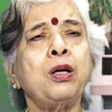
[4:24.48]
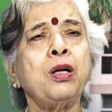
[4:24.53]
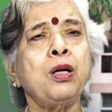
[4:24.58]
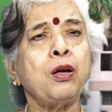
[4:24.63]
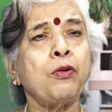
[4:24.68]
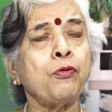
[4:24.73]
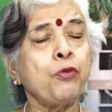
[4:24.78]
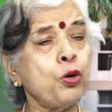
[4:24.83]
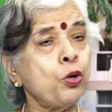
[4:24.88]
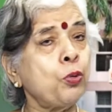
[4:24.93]

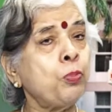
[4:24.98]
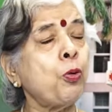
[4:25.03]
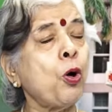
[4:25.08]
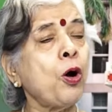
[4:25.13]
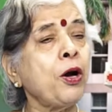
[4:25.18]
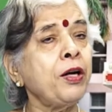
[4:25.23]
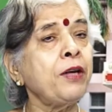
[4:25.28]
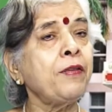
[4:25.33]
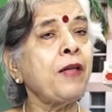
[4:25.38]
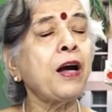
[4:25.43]

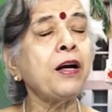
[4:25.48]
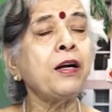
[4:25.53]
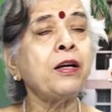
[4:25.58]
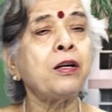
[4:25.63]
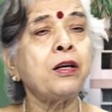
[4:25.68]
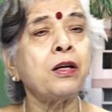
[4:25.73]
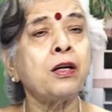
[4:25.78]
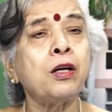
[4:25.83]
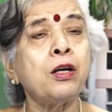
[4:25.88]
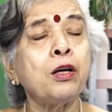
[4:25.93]
viewpoint
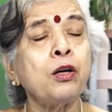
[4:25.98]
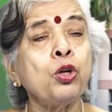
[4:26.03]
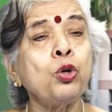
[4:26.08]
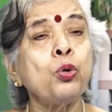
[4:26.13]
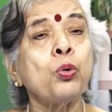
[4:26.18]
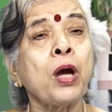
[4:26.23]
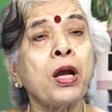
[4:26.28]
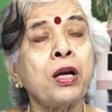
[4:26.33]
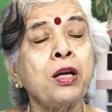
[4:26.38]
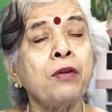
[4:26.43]
that you
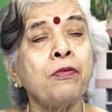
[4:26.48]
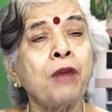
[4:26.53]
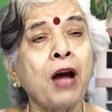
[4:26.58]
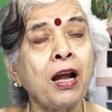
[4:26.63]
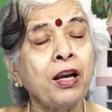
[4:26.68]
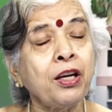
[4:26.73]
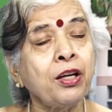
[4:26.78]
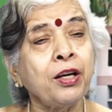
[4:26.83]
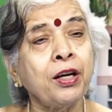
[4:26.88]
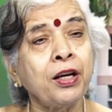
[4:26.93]
can
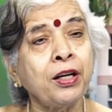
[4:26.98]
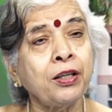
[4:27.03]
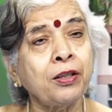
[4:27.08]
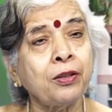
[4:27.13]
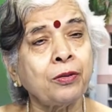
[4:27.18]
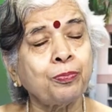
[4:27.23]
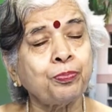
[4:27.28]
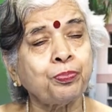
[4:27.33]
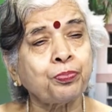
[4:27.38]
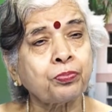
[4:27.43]
evaluate
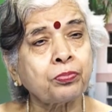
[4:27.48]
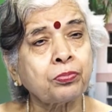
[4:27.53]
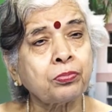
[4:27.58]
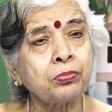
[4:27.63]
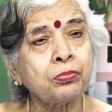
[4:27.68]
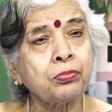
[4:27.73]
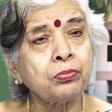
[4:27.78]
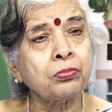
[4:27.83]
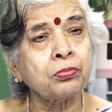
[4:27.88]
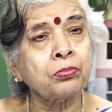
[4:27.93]

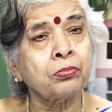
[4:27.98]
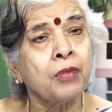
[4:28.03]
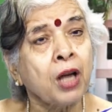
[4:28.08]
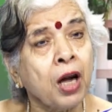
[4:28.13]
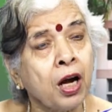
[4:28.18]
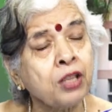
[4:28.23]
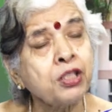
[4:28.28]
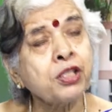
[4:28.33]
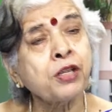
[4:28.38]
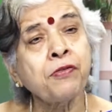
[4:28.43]

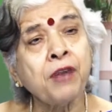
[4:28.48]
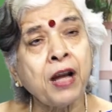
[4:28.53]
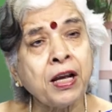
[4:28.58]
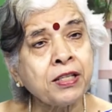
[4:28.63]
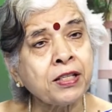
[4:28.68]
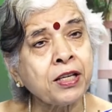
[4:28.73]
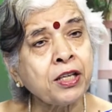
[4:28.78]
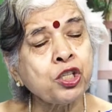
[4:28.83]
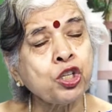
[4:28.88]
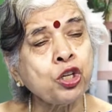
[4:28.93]
a
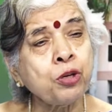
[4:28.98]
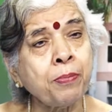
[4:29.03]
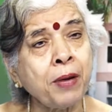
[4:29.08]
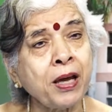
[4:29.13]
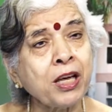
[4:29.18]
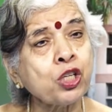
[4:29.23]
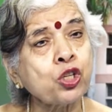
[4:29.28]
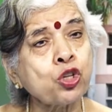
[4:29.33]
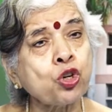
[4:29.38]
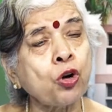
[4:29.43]
civilization
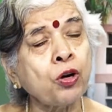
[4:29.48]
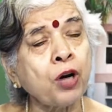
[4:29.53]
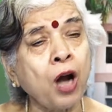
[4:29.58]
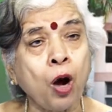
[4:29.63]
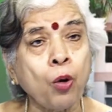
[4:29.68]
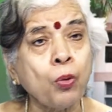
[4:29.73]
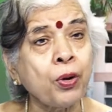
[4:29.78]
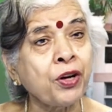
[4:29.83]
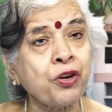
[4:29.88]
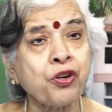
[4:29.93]
based on
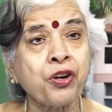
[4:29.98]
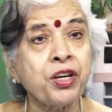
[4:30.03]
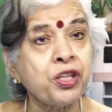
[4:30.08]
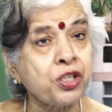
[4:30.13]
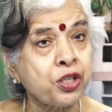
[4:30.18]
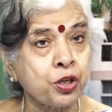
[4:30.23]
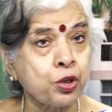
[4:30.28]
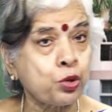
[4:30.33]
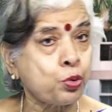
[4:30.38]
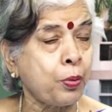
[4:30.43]
how it treats
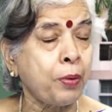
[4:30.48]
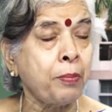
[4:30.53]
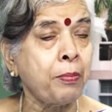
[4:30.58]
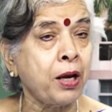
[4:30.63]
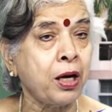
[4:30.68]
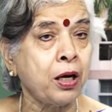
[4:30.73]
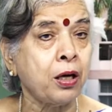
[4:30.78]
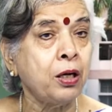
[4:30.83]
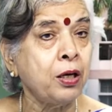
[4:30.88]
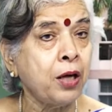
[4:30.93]
its
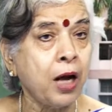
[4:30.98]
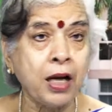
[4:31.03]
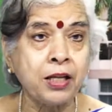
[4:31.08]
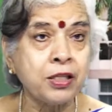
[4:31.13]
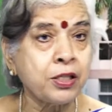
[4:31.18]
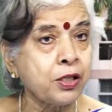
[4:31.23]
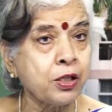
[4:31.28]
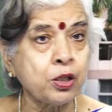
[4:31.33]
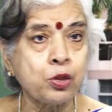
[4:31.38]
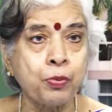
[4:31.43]
women. And
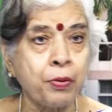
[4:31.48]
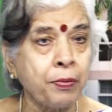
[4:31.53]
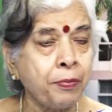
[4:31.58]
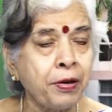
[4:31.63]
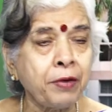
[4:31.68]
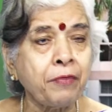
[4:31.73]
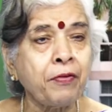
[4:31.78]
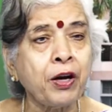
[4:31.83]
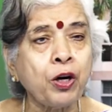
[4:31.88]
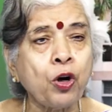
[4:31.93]
since
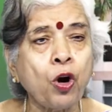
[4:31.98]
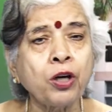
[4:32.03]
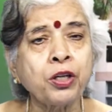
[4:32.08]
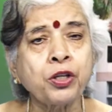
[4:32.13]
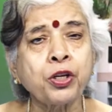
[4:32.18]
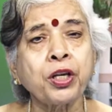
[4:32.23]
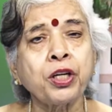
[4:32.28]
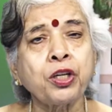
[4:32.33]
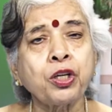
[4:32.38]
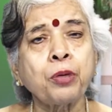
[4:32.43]
women were not
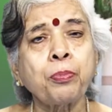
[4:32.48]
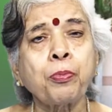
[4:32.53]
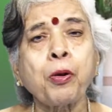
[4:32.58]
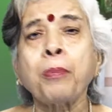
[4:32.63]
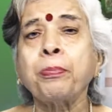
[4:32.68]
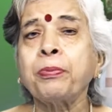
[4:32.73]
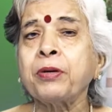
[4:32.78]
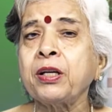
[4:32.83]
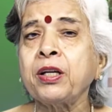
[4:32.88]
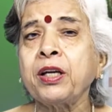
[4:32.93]
treated
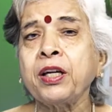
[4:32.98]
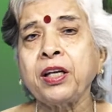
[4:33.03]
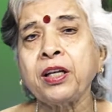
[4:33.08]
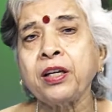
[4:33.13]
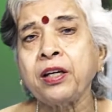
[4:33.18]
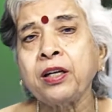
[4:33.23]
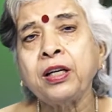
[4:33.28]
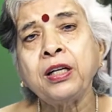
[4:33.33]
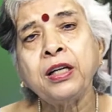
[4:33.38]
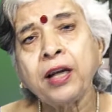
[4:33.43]
properly
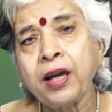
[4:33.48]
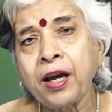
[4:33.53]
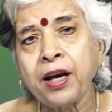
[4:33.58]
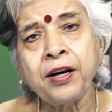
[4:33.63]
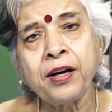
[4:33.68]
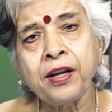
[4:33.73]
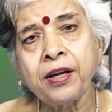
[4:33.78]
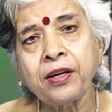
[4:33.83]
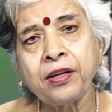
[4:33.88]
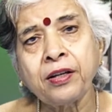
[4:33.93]
in
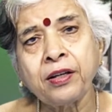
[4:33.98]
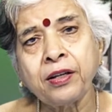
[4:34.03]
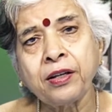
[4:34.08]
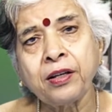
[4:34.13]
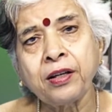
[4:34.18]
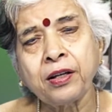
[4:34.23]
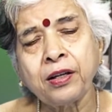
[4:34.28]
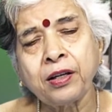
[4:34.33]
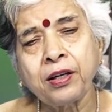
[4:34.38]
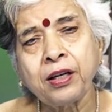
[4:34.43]
Indian
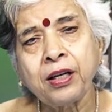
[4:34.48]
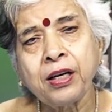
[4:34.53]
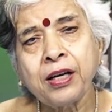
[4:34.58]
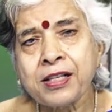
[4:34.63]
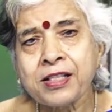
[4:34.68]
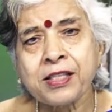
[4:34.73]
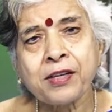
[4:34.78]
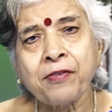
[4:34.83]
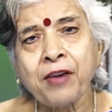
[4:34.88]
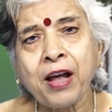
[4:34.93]

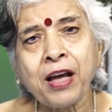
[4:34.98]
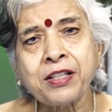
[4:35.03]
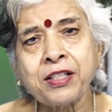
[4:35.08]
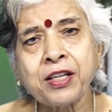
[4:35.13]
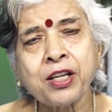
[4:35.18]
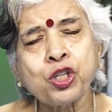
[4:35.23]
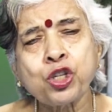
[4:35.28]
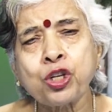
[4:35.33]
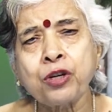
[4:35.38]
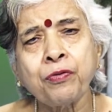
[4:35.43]

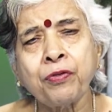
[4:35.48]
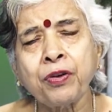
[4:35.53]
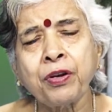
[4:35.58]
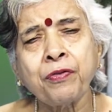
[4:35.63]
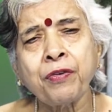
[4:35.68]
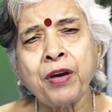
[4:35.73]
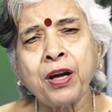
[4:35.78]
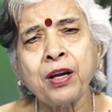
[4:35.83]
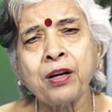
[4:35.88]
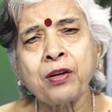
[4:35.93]
civilization, we
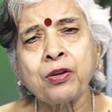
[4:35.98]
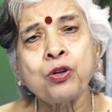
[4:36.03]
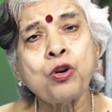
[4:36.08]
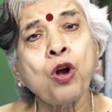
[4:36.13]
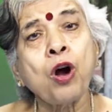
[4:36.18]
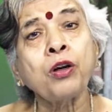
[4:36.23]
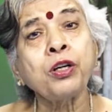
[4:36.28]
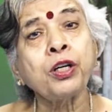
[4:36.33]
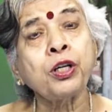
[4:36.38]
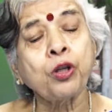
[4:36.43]
were
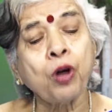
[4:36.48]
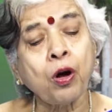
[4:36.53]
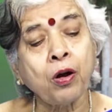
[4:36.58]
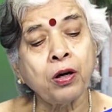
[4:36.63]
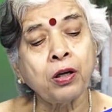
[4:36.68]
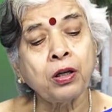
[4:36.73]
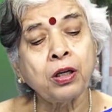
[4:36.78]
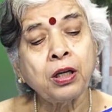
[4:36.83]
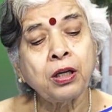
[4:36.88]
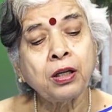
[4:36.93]
not at
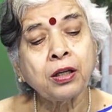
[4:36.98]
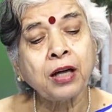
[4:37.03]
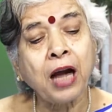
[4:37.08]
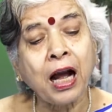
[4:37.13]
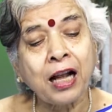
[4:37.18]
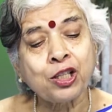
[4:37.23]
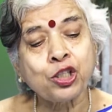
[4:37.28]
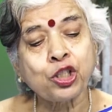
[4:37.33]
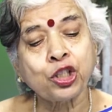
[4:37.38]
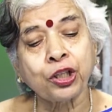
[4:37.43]
all
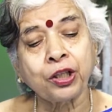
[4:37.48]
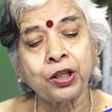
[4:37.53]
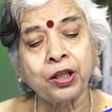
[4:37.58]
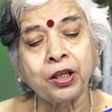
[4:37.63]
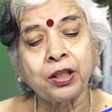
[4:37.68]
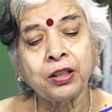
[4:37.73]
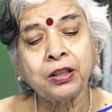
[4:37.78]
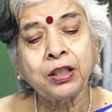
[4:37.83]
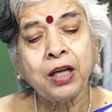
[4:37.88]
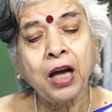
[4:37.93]
cultured.
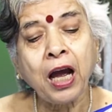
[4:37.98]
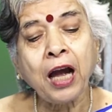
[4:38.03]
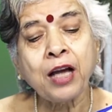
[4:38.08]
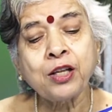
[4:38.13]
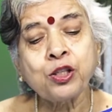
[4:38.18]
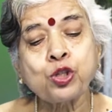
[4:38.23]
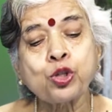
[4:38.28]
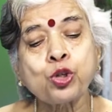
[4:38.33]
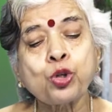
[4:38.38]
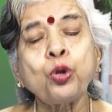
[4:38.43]

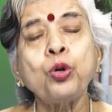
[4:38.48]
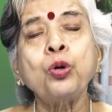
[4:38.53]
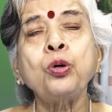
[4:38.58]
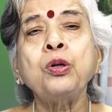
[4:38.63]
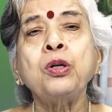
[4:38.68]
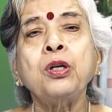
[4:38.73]
And so